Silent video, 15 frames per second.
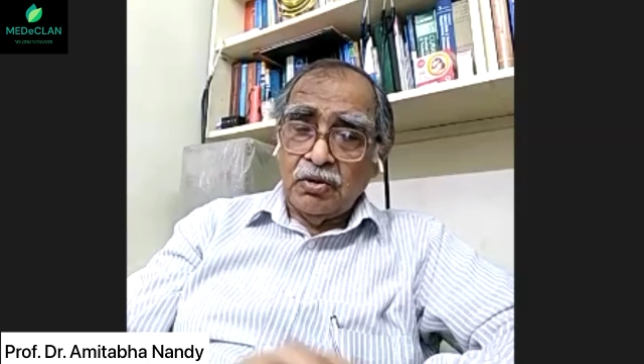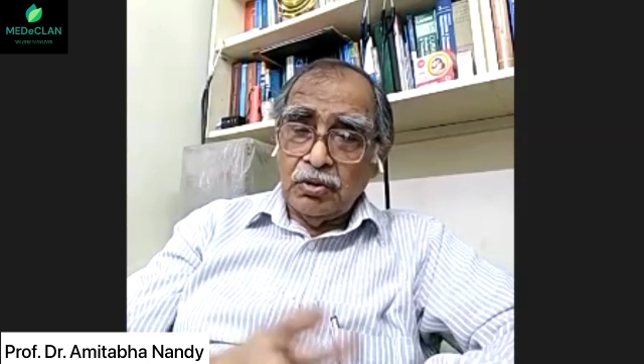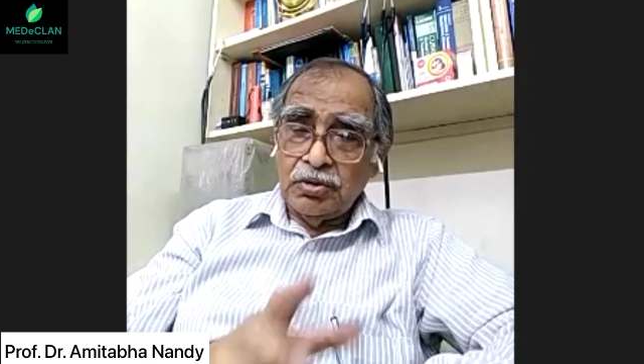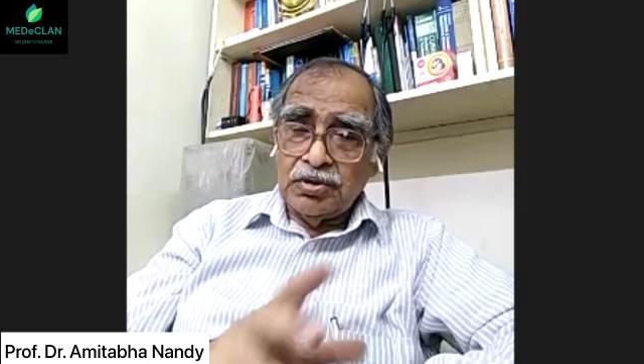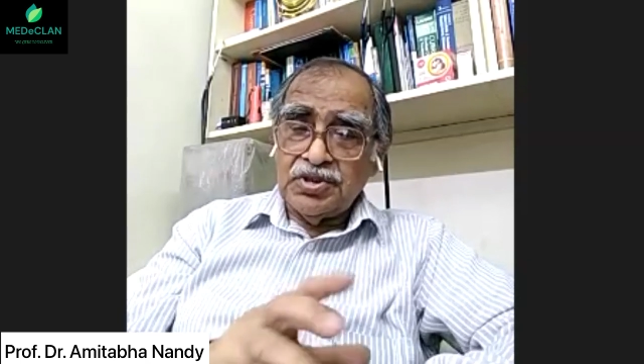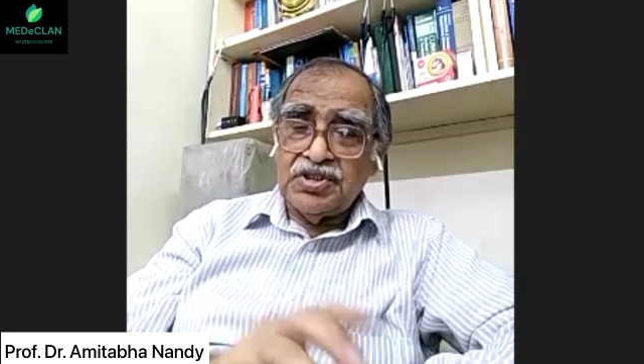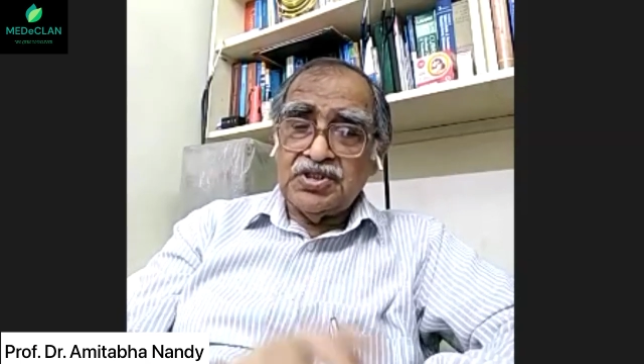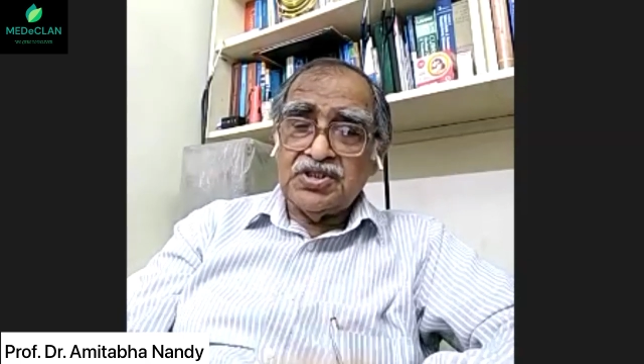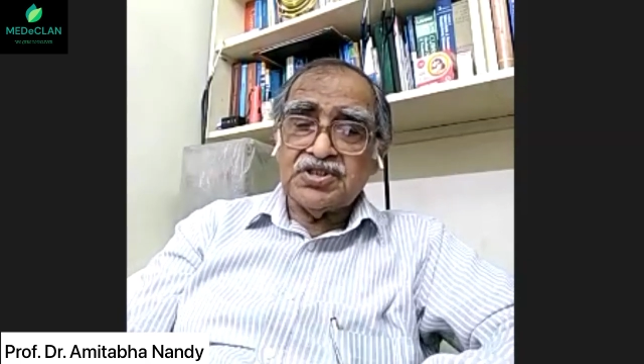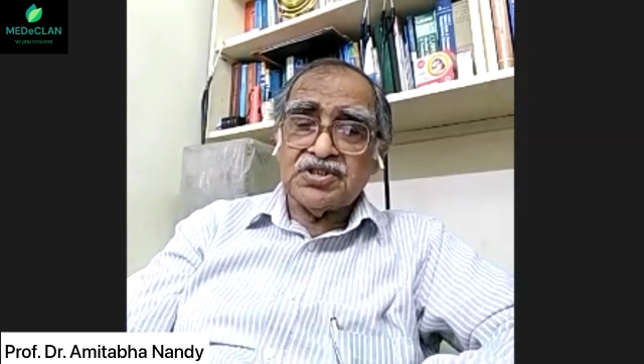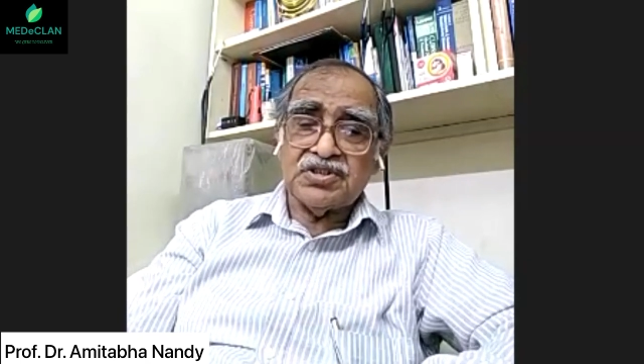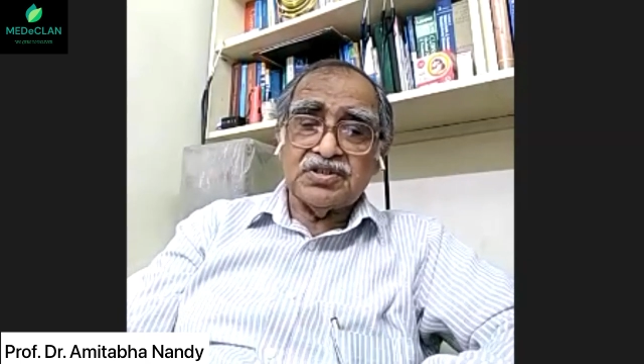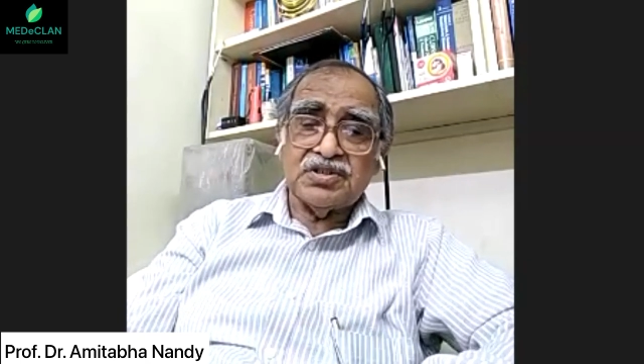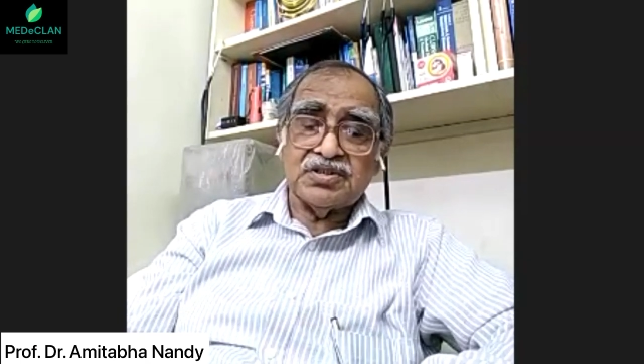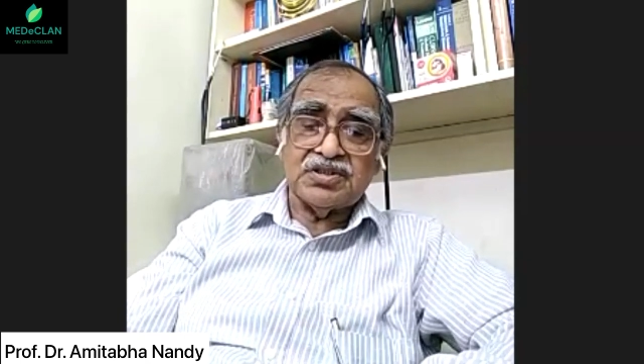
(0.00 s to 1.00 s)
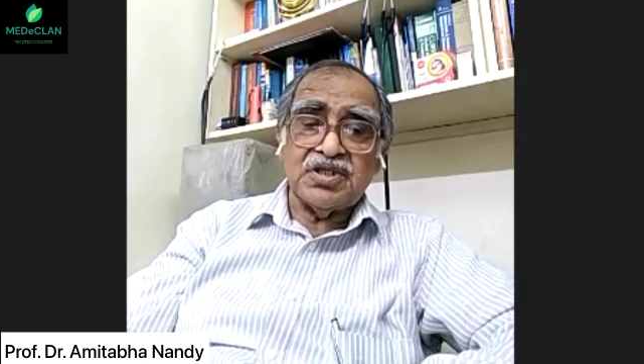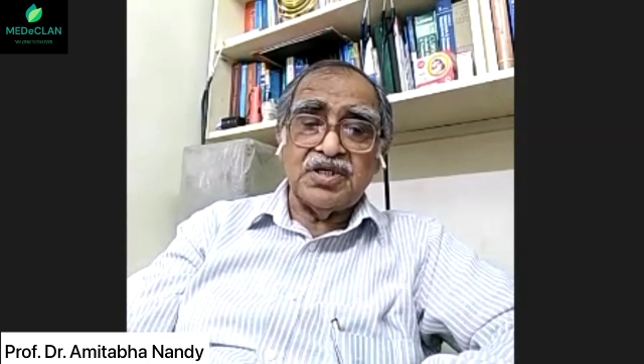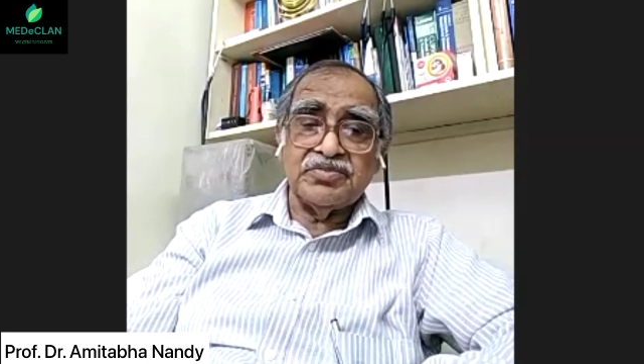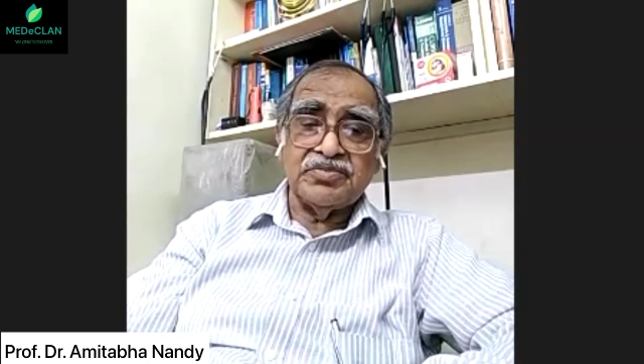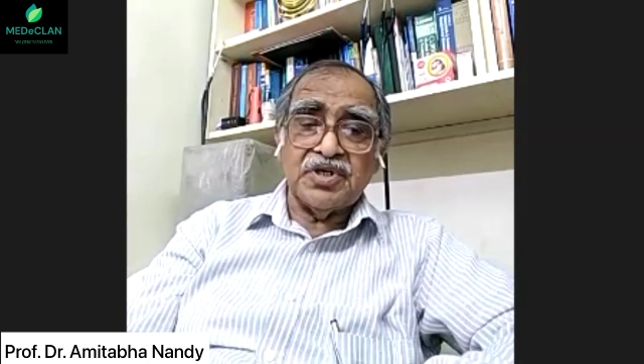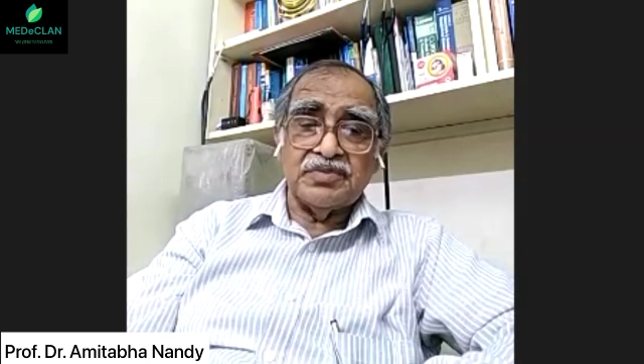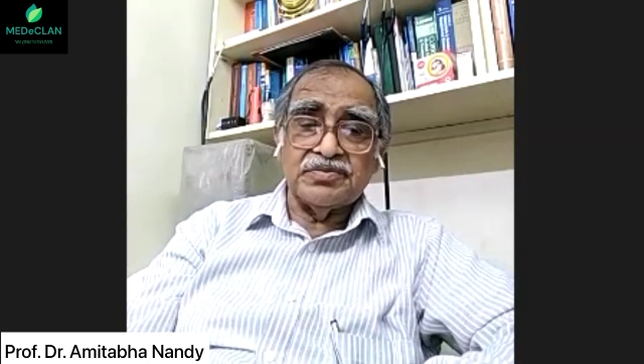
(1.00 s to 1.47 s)
All these
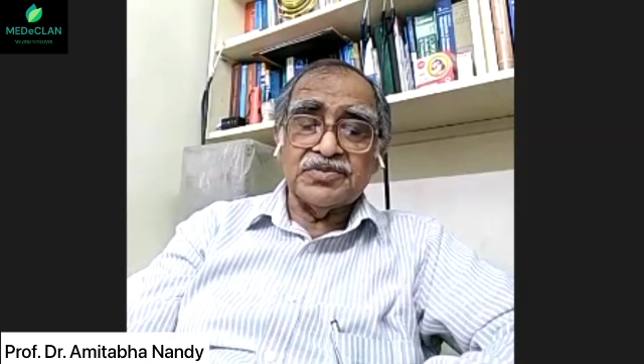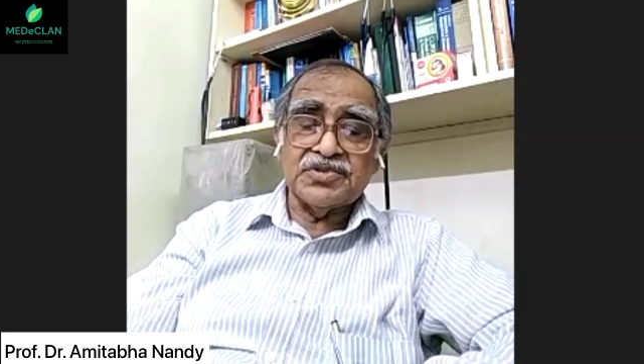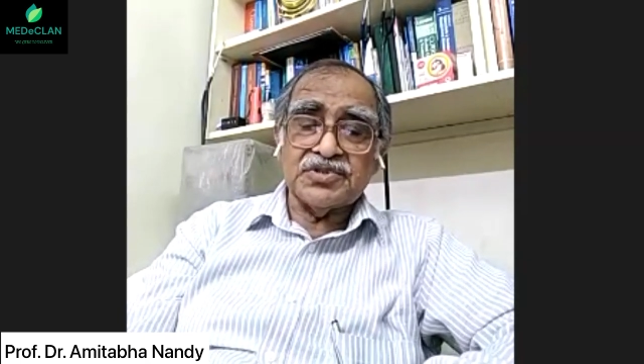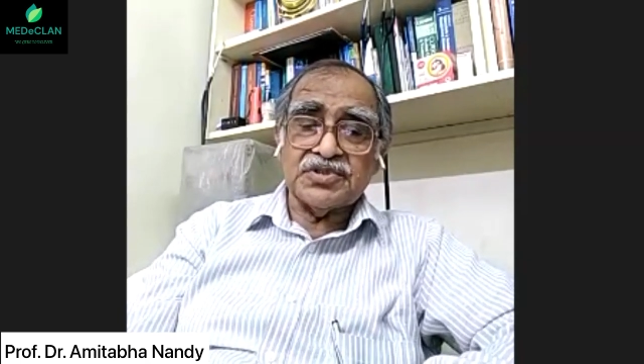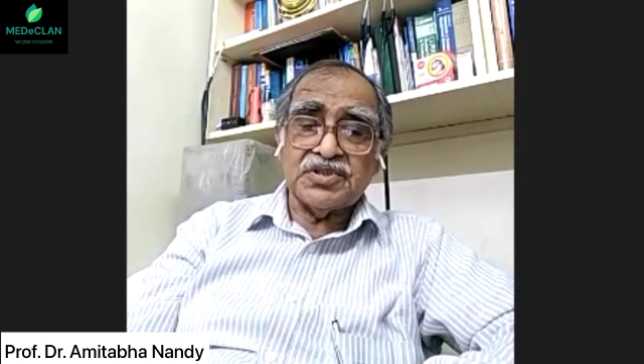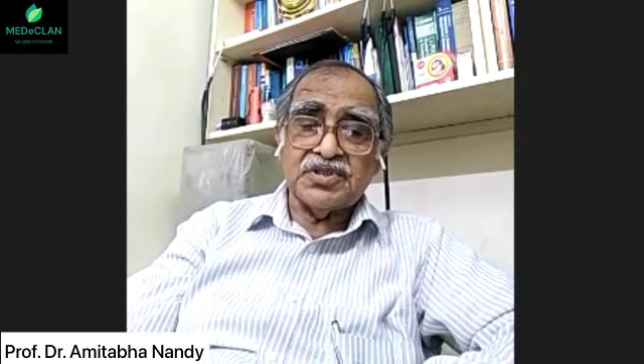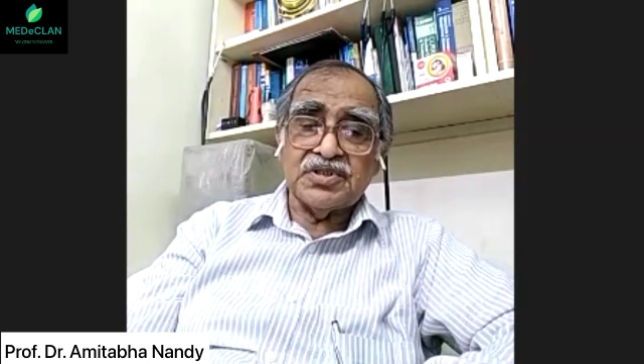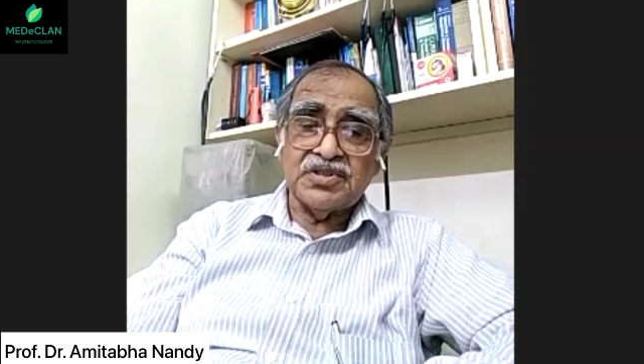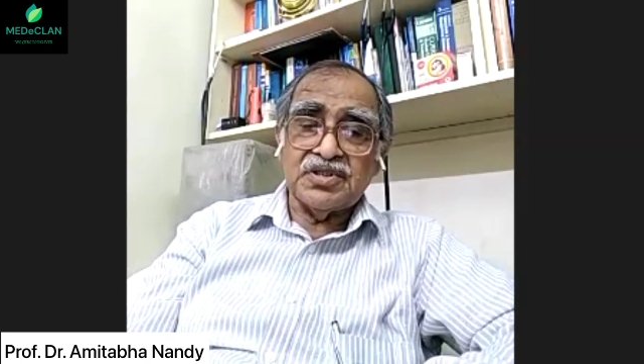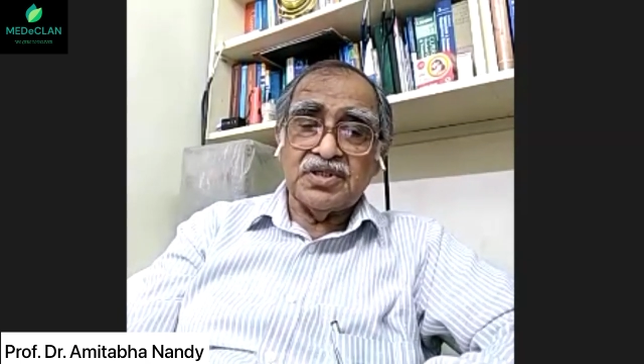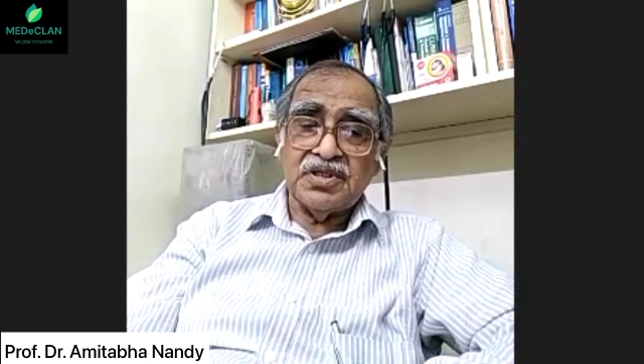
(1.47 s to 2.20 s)
symptoms,